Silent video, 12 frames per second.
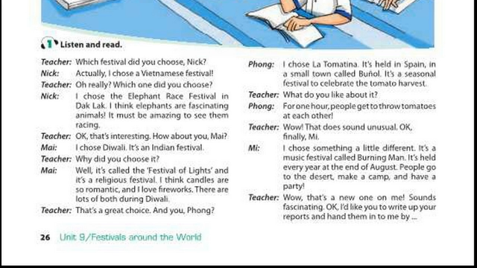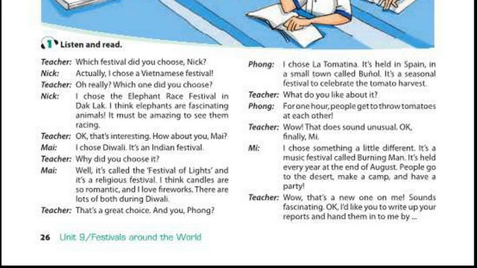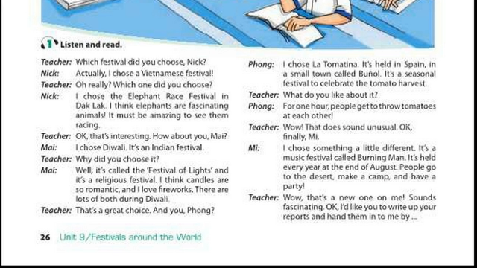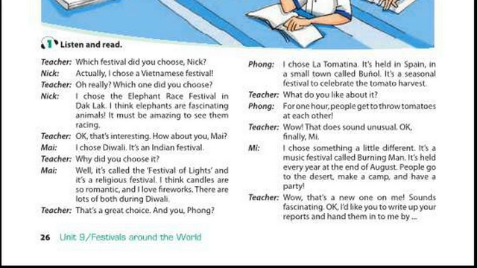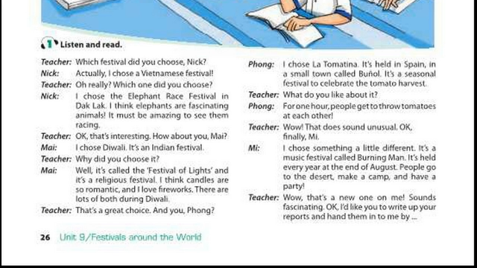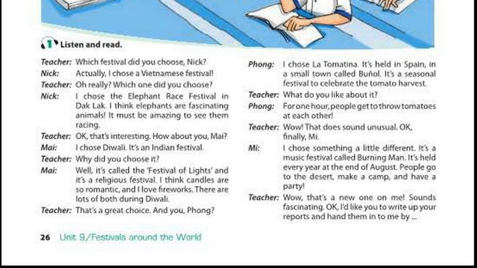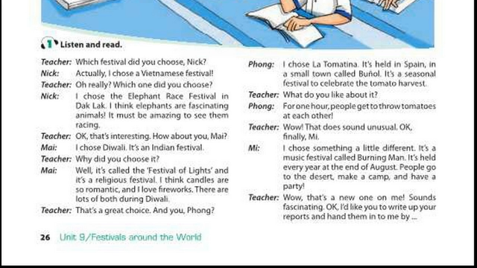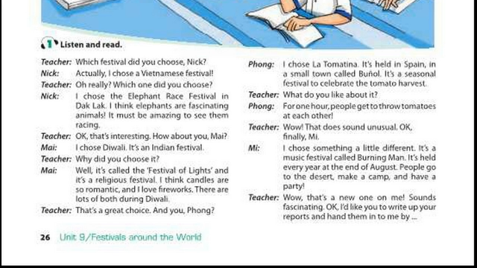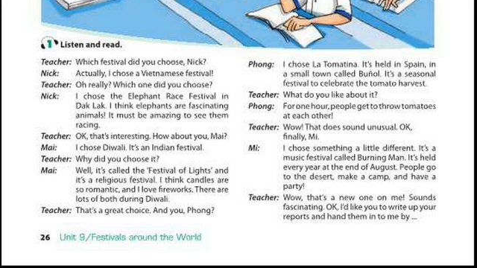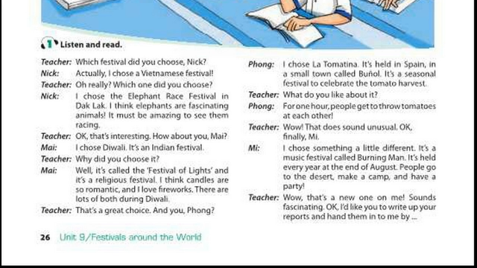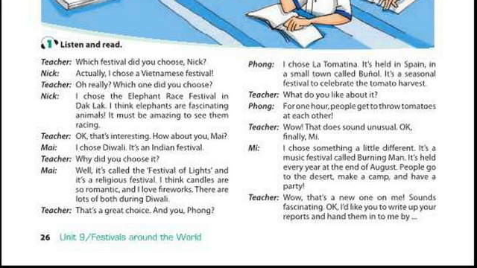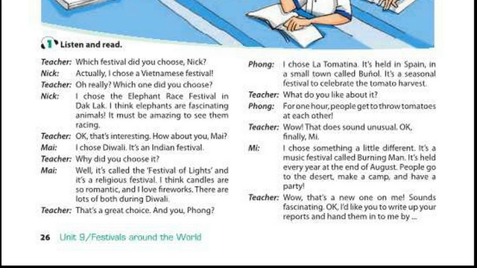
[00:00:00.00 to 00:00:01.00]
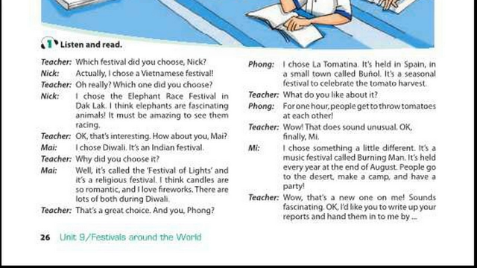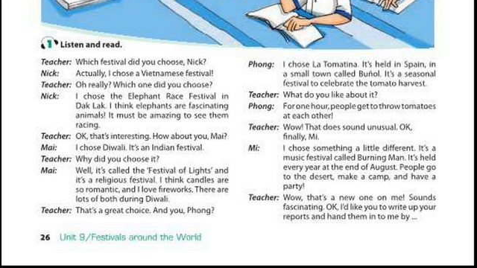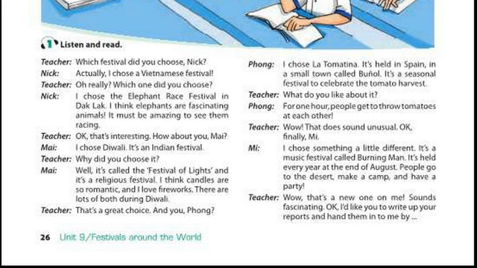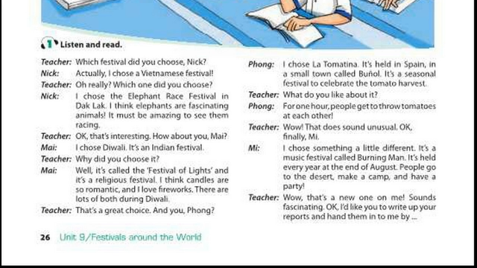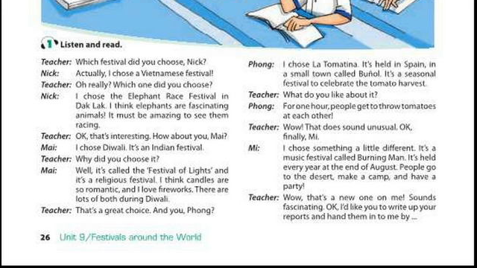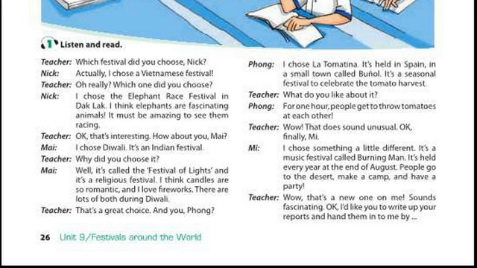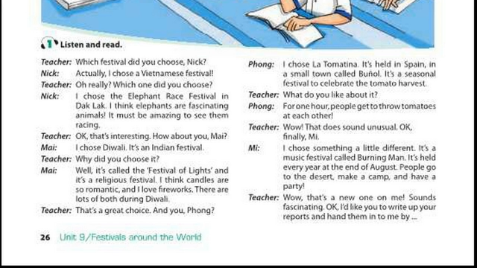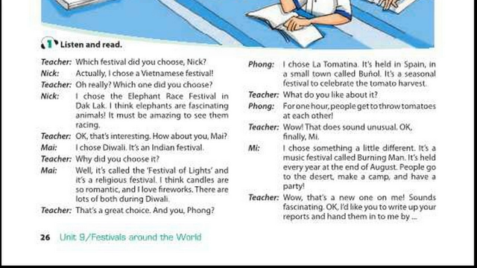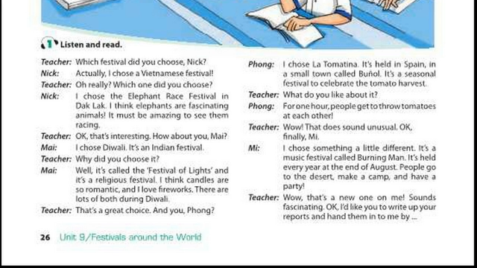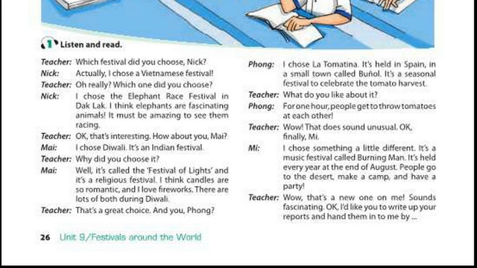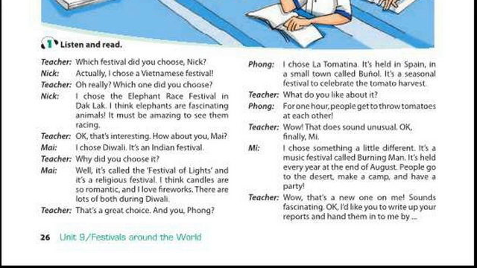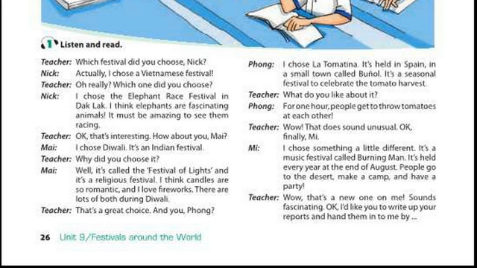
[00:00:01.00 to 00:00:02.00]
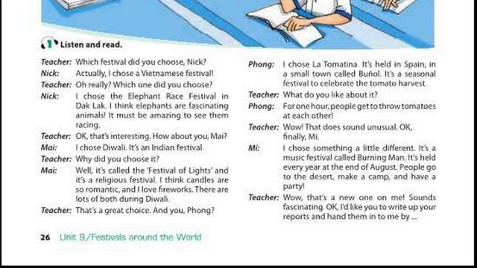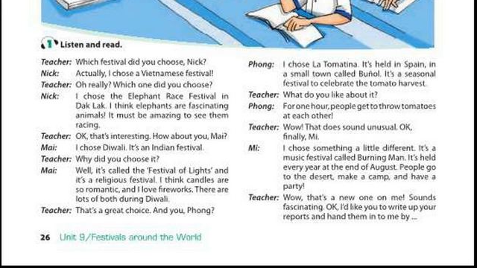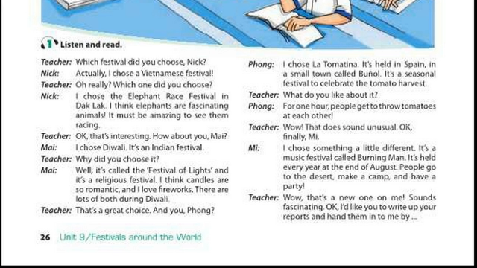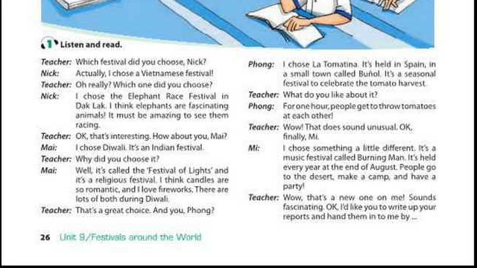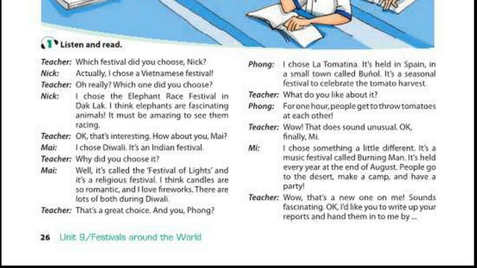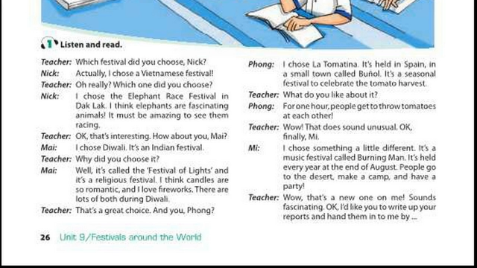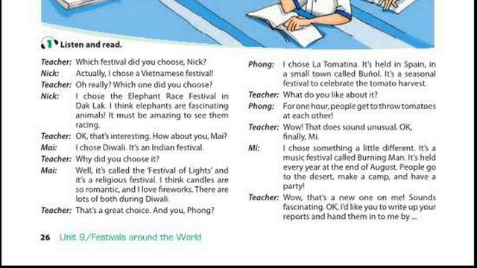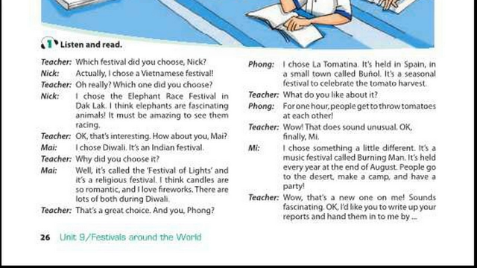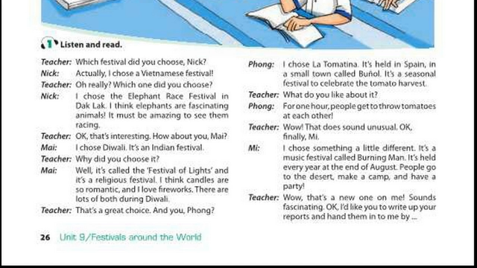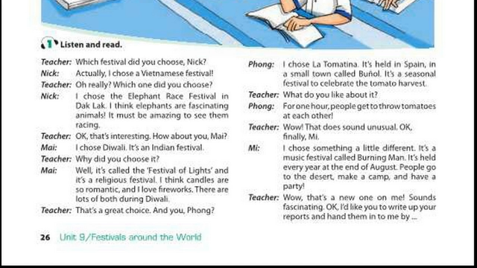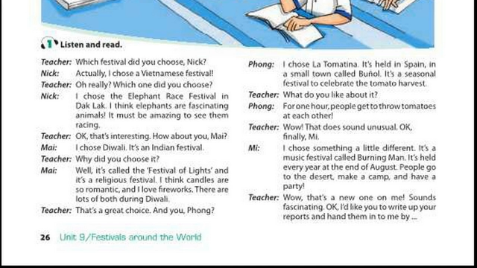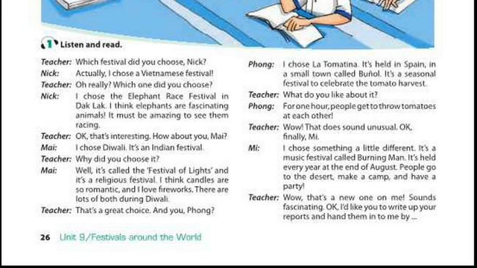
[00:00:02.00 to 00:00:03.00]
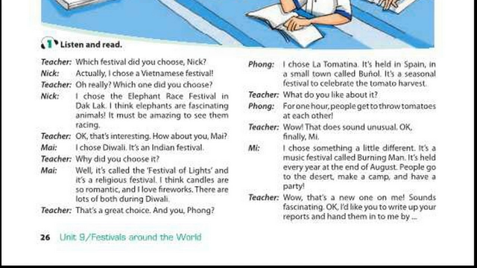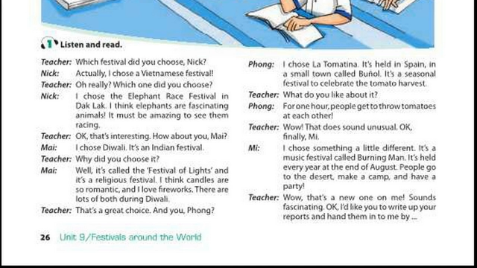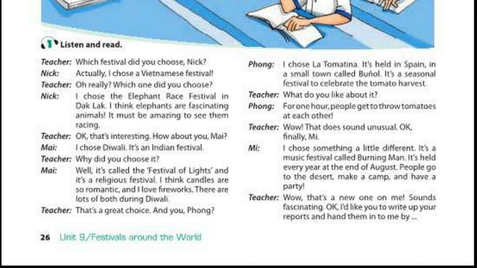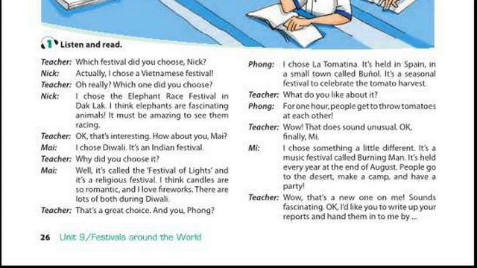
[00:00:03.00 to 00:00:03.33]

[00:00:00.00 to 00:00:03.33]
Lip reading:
[unreadable: no face in view]